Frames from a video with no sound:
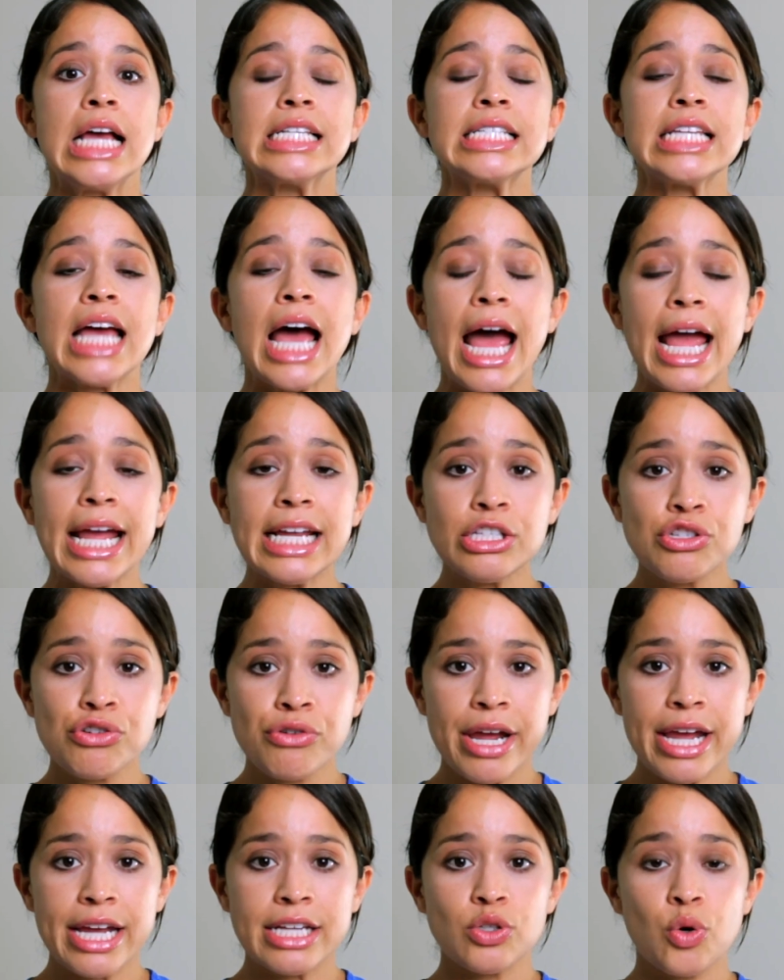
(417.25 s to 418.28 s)

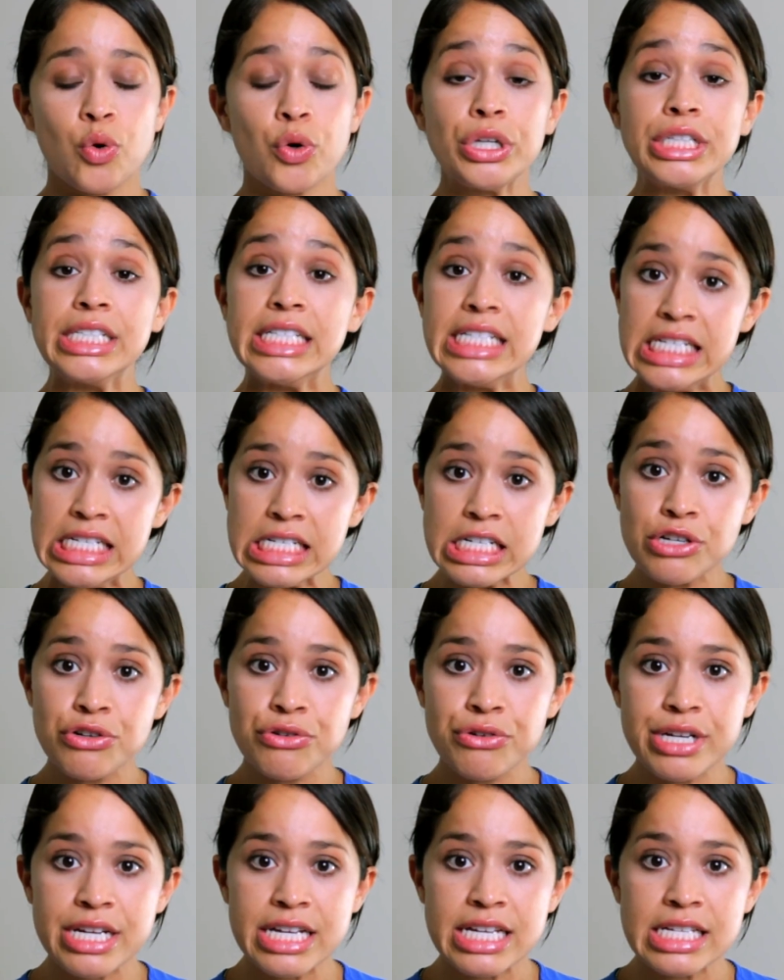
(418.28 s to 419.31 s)
titrate or
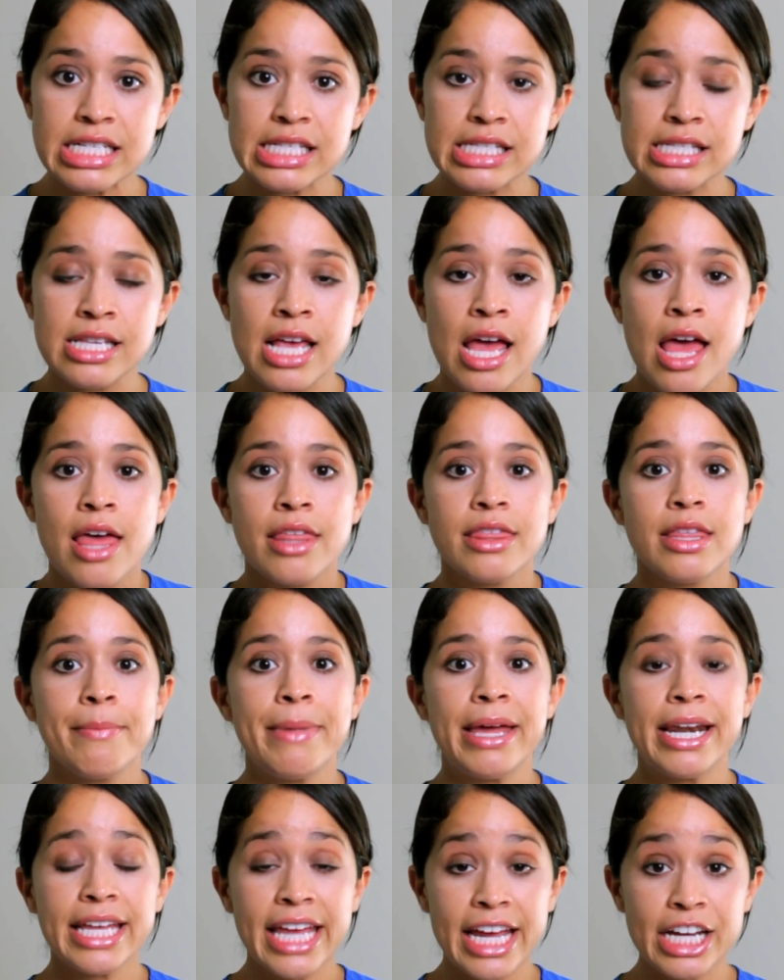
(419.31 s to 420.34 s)
decrease the
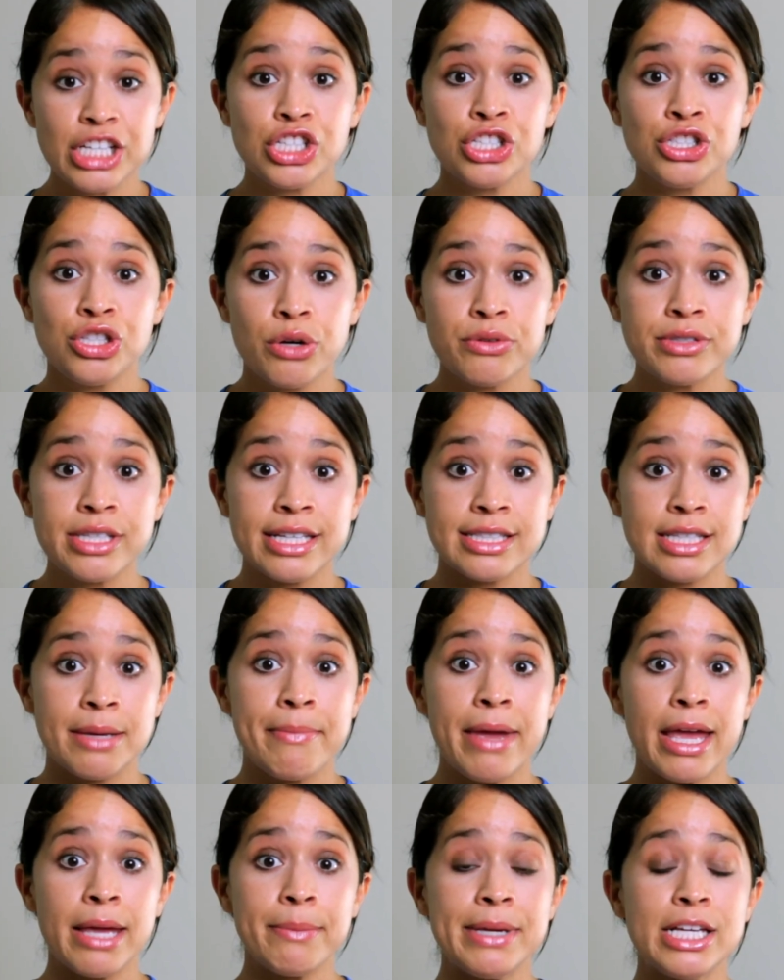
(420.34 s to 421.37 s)
medication dose because it
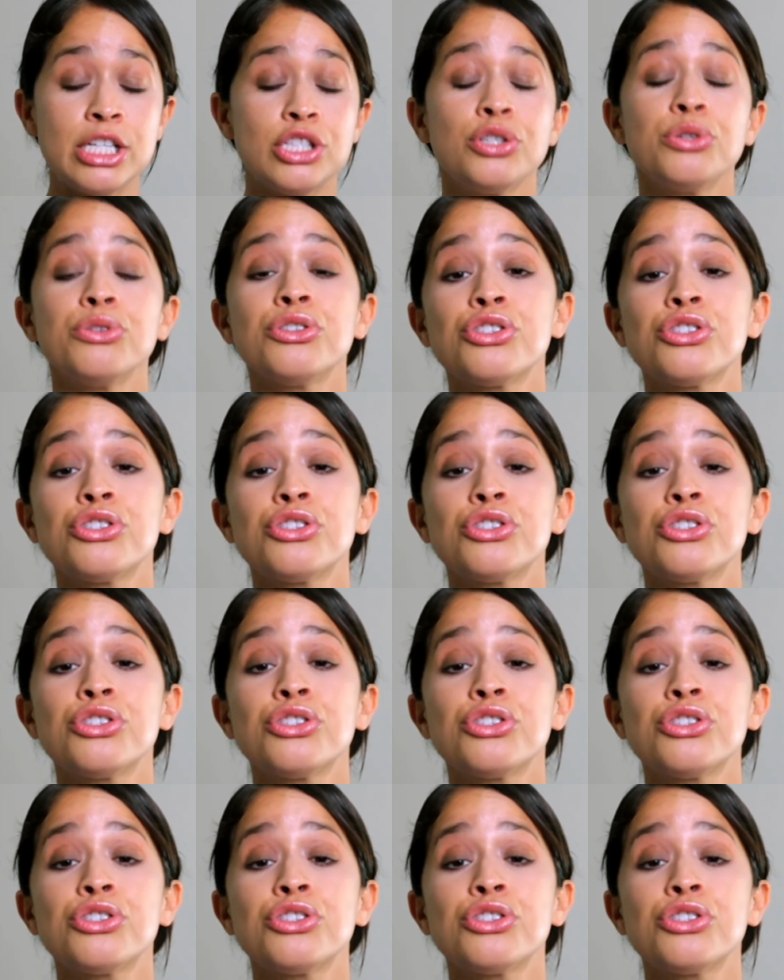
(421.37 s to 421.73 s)
may be too